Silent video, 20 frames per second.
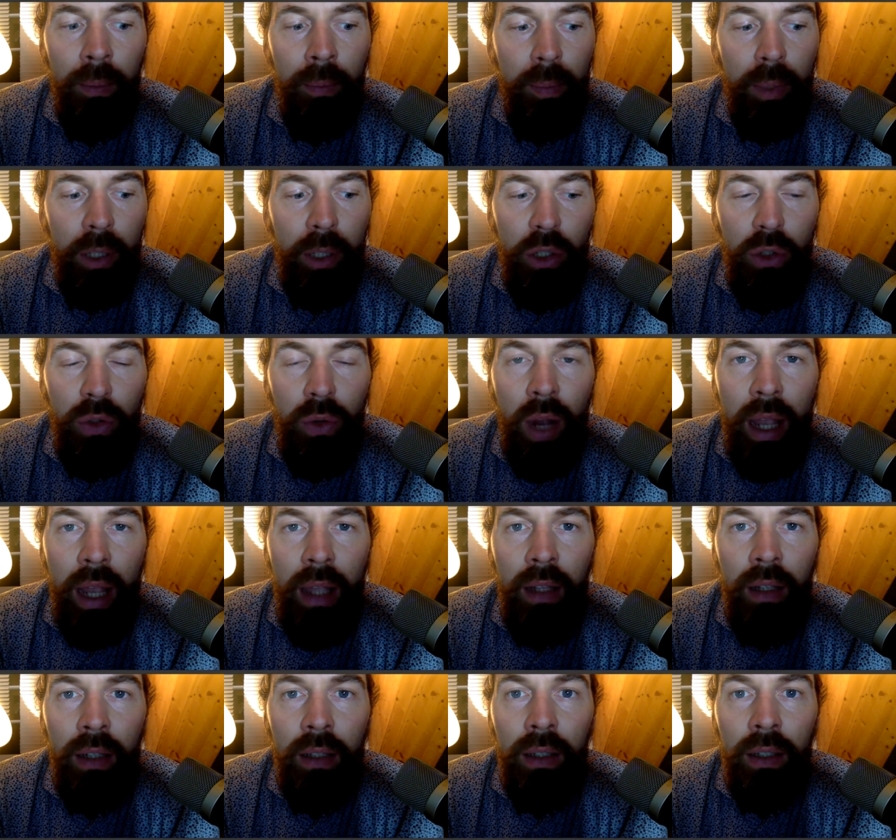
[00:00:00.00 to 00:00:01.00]

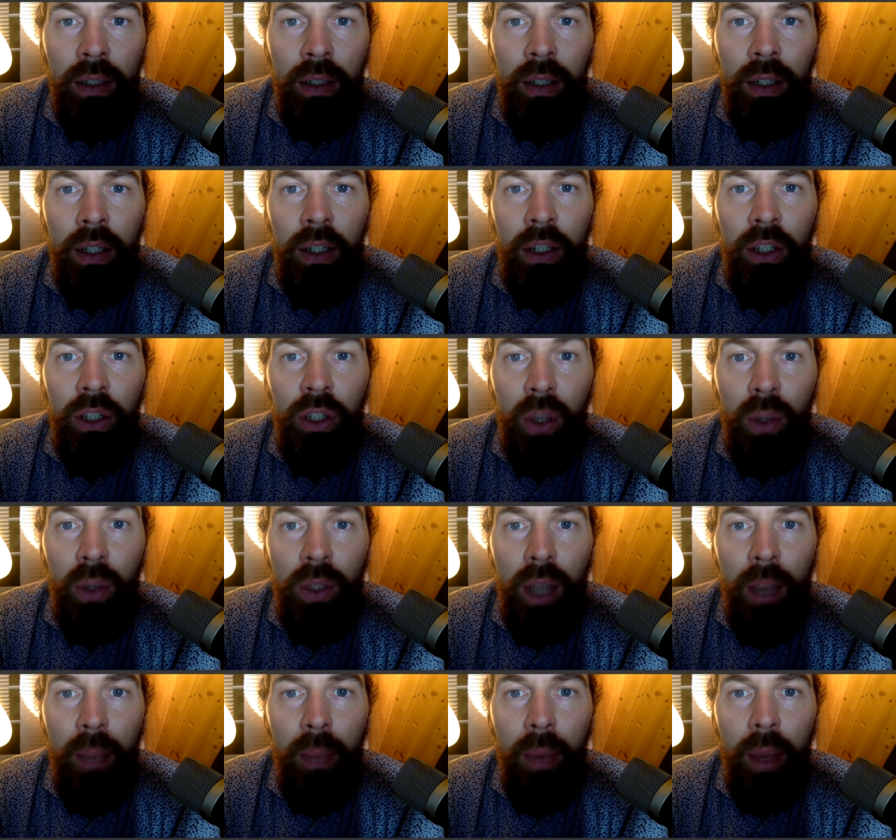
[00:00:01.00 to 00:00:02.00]
betrayal shows
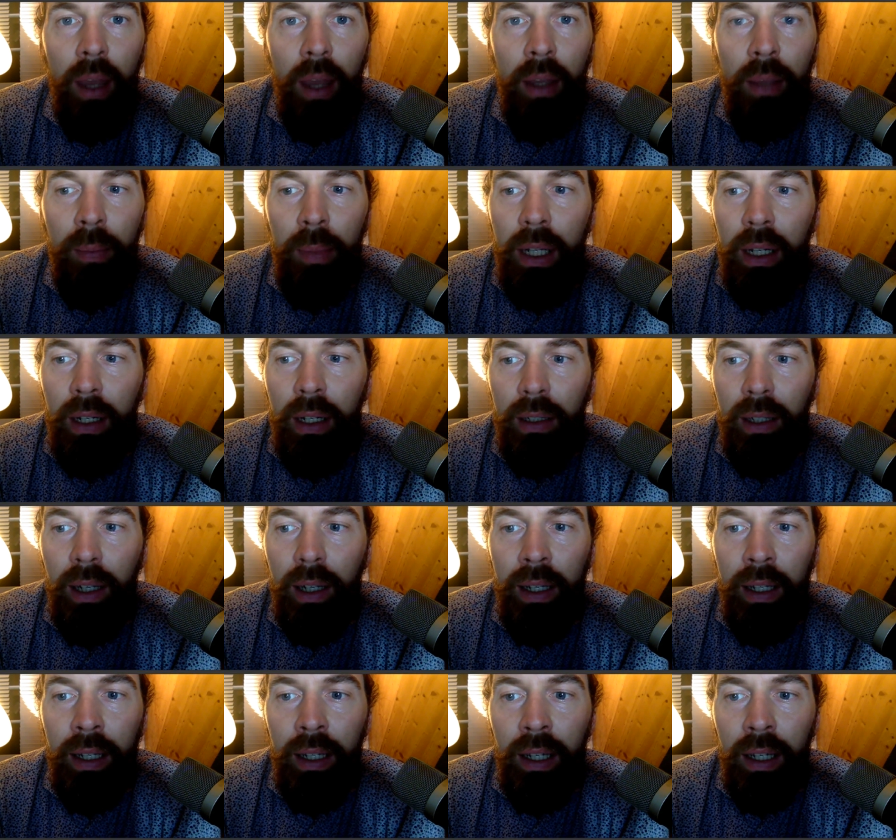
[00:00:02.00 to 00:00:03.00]
up
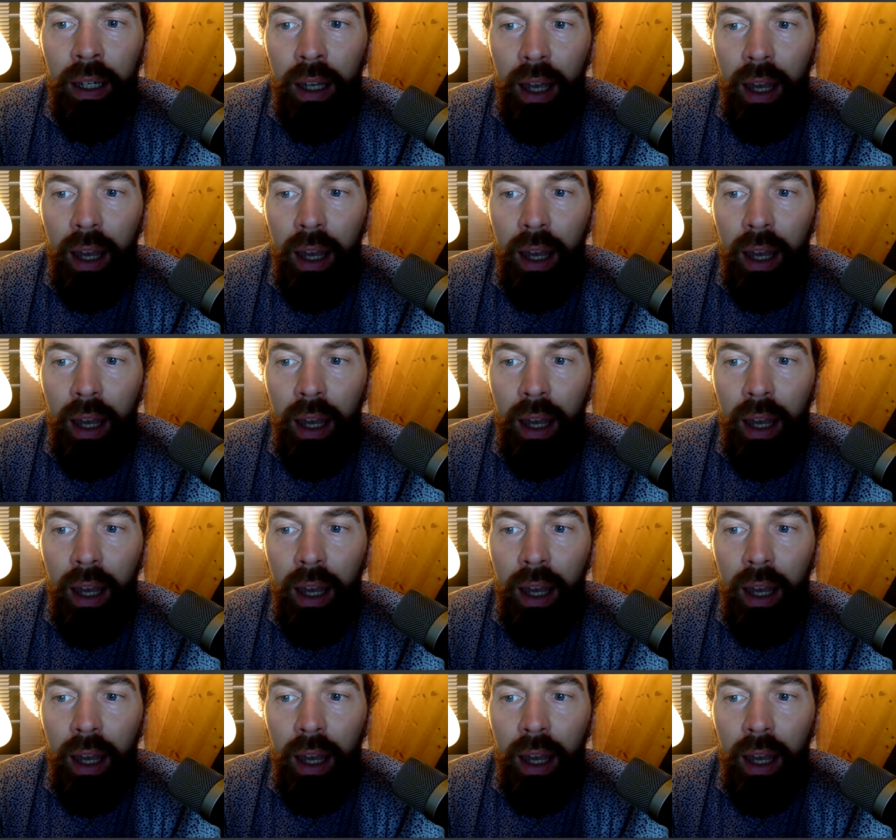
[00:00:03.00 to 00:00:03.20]
immediately,